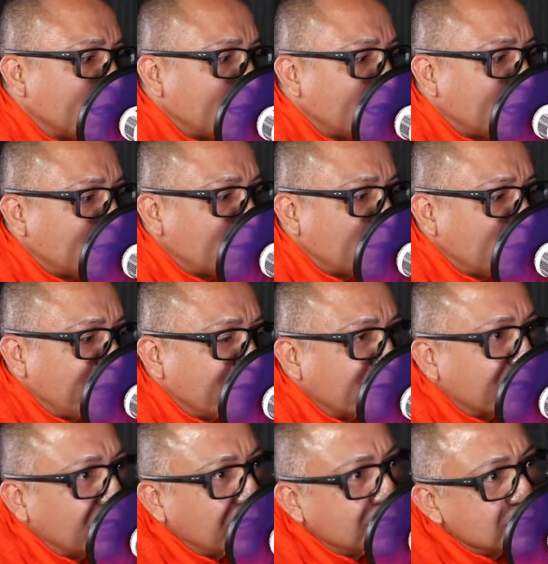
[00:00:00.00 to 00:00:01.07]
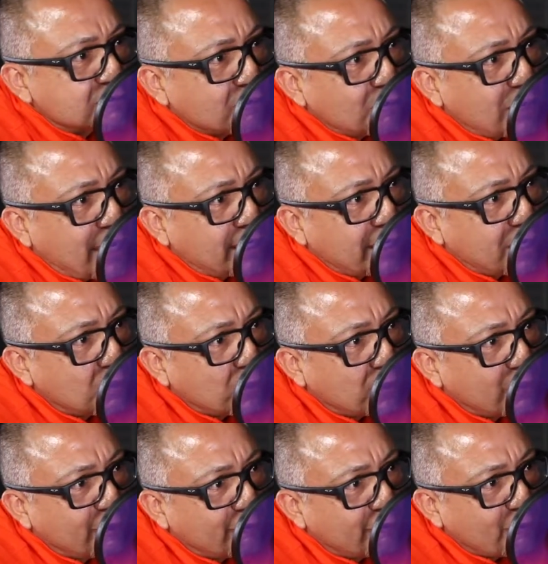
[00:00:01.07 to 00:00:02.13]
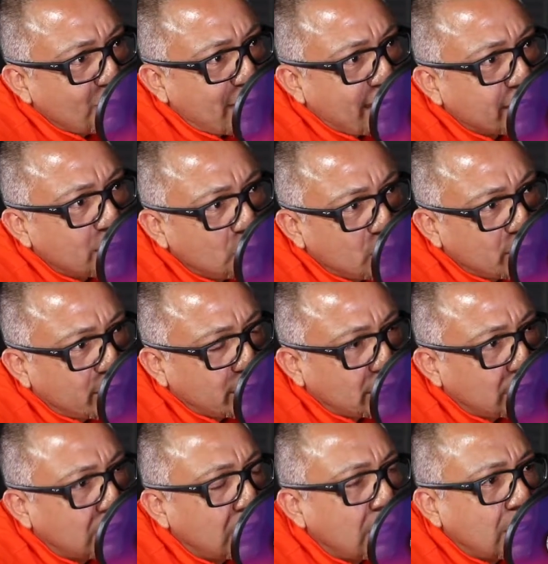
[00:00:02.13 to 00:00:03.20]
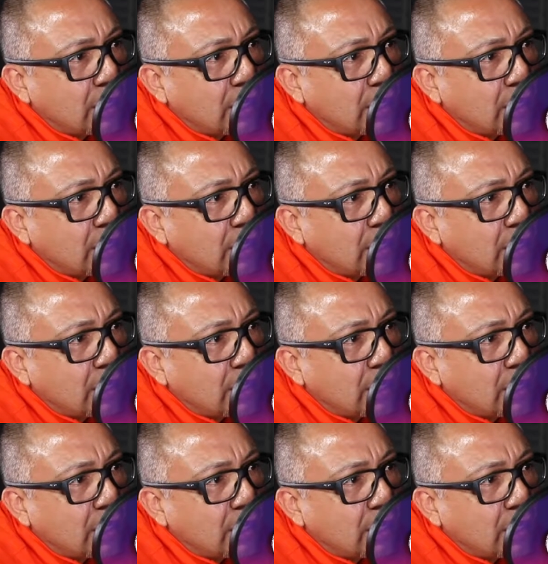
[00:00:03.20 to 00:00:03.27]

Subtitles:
They were kids from my neighborhood, from my community.